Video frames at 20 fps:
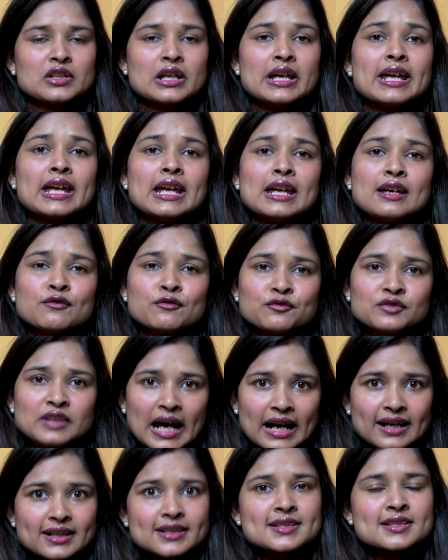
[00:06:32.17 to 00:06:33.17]
If that
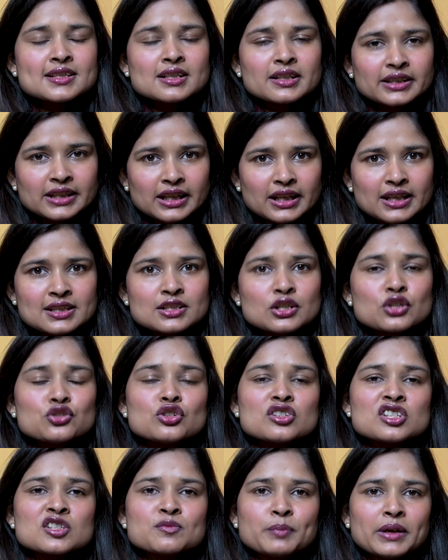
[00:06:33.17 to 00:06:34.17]
is the case,
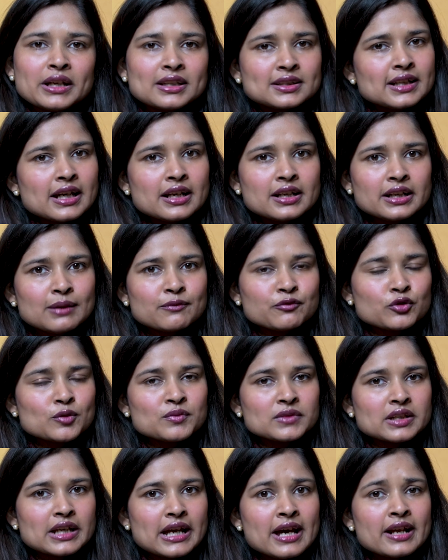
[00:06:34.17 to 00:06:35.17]
just pick their name from
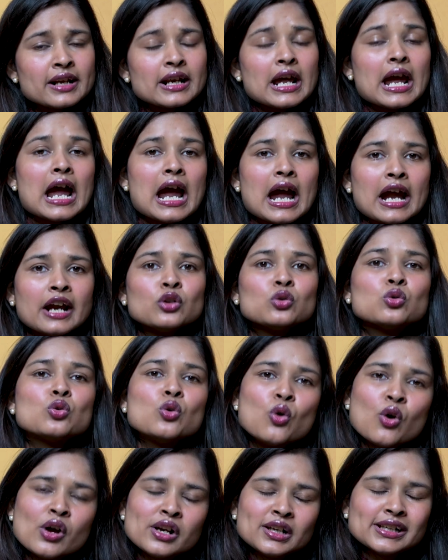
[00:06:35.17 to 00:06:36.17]
there and go
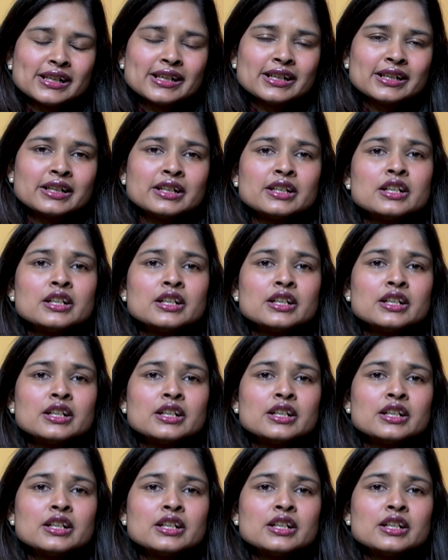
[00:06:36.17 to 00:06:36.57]
on LinkedIn,